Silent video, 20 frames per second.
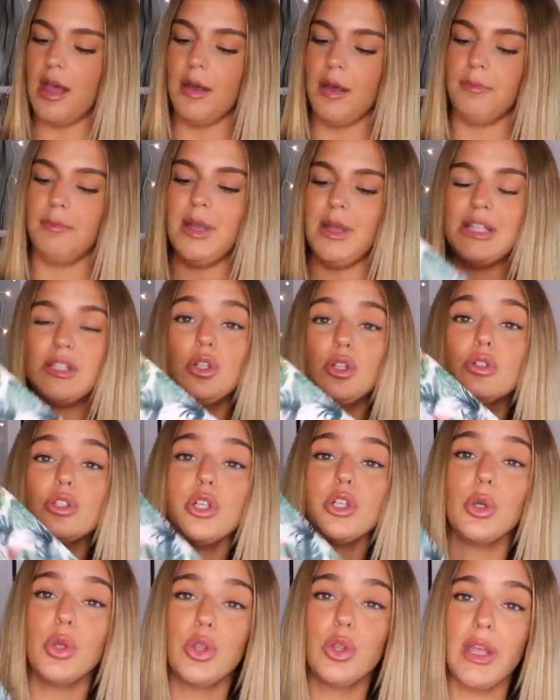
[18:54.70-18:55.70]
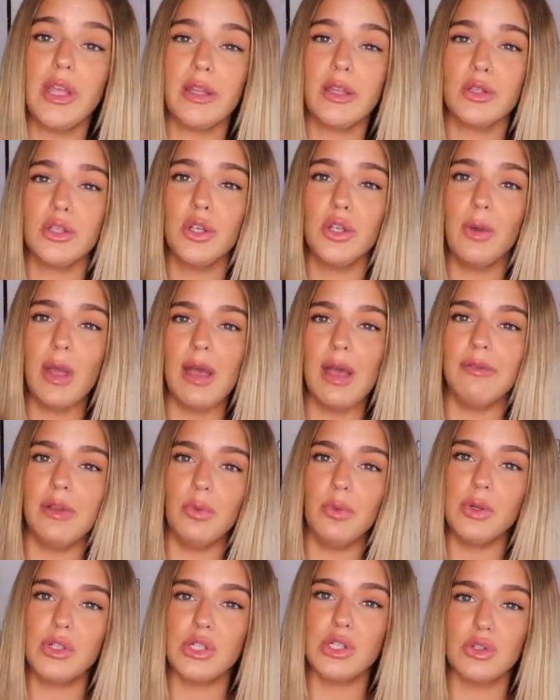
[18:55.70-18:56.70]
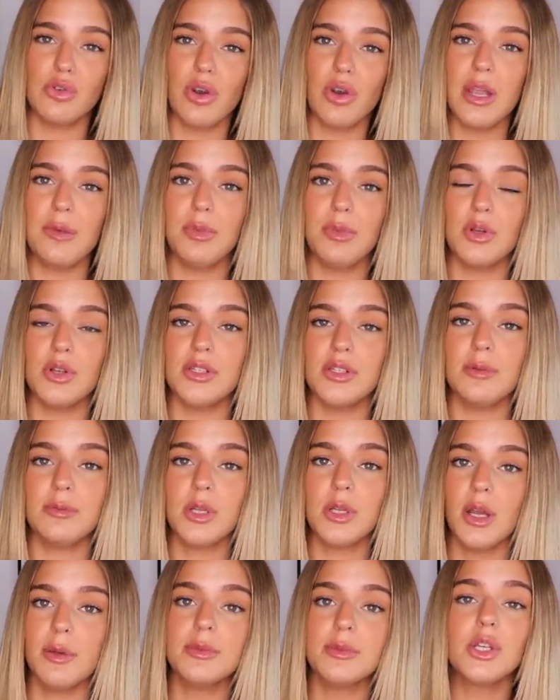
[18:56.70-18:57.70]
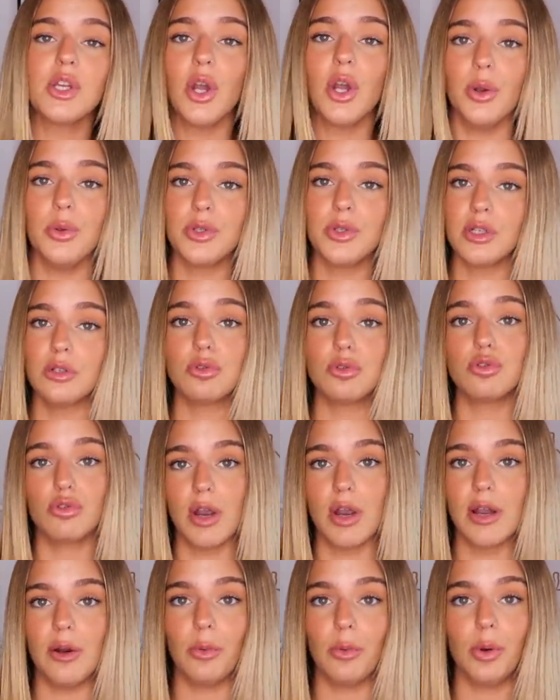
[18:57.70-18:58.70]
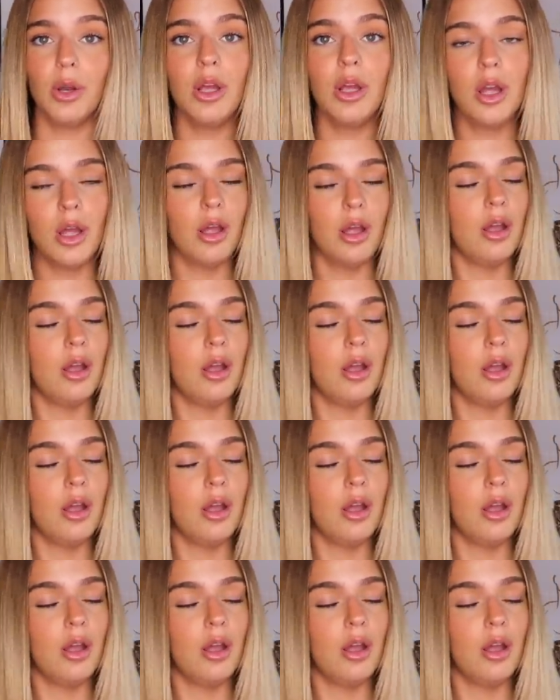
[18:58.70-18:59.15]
But it's not too thick and too heavy, which is great, because sometimes coats can drown